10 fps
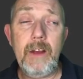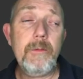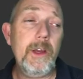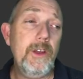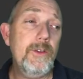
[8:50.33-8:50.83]

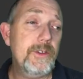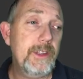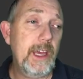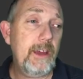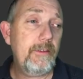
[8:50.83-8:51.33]
everybody
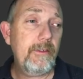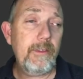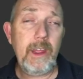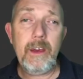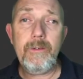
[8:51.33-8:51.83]
uses that
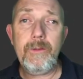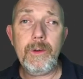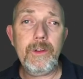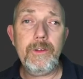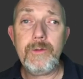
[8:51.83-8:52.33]

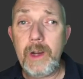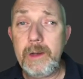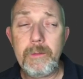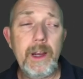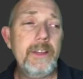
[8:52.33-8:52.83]
for the
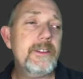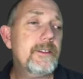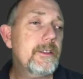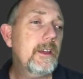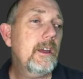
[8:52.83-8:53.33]
trade
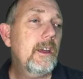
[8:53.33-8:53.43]
prices.